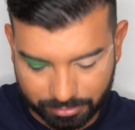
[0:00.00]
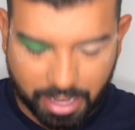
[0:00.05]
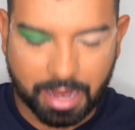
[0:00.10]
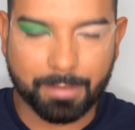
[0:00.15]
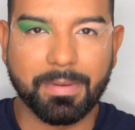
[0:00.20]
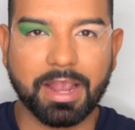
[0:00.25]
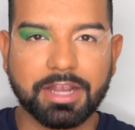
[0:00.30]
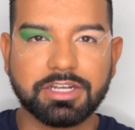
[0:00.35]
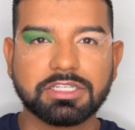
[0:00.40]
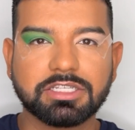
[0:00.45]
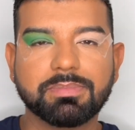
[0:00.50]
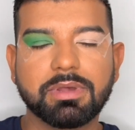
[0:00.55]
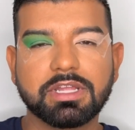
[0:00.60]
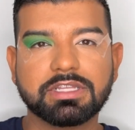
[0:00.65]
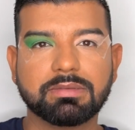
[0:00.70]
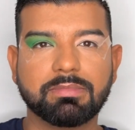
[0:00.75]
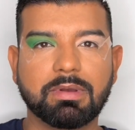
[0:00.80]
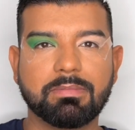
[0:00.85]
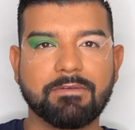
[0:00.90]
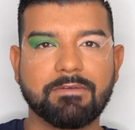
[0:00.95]
I might just put
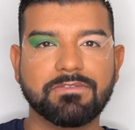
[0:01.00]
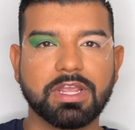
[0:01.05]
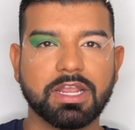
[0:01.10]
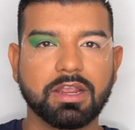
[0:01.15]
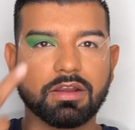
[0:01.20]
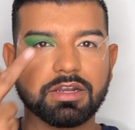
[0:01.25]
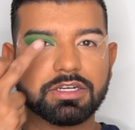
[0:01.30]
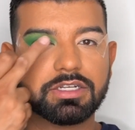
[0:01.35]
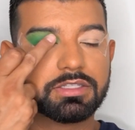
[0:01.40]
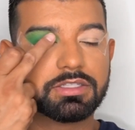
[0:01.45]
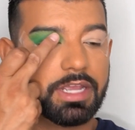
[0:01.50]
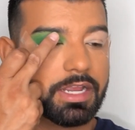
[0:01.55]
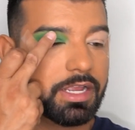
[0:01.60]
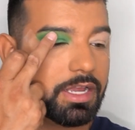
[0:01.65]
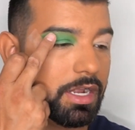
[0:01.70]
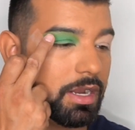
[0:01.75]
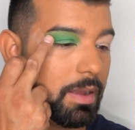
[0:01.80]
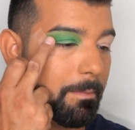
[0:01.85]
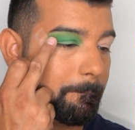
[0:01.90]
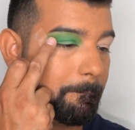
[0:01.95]
some on my finger and just, like,
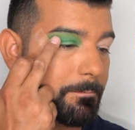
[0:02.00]
kind of